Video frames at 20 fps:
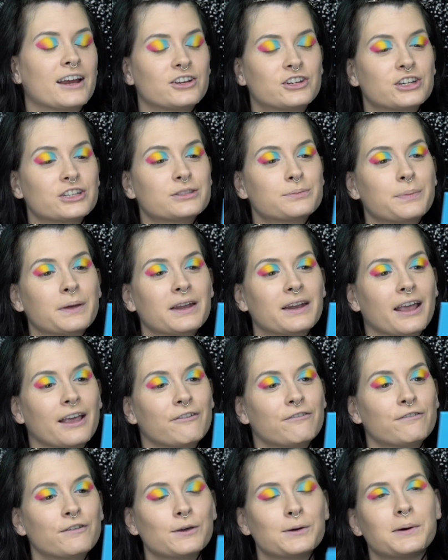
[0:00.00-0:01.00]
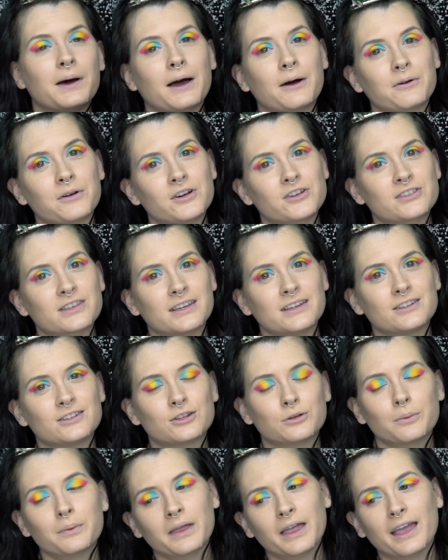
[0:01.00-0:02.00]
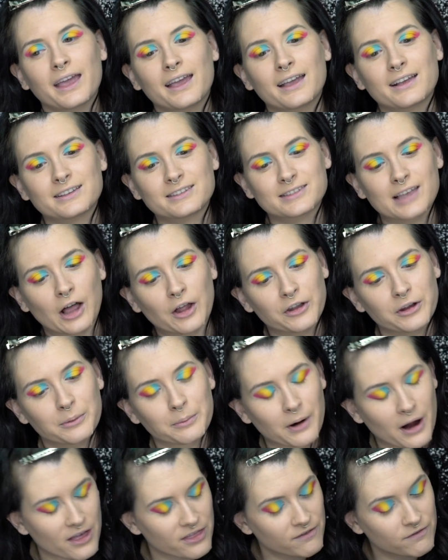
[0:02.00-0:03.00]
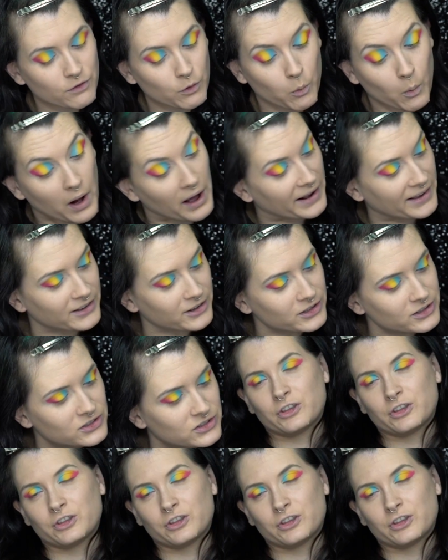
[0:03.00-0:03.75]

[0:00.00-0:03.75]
had just been a few hours into playing Zelda Breath of the Wild.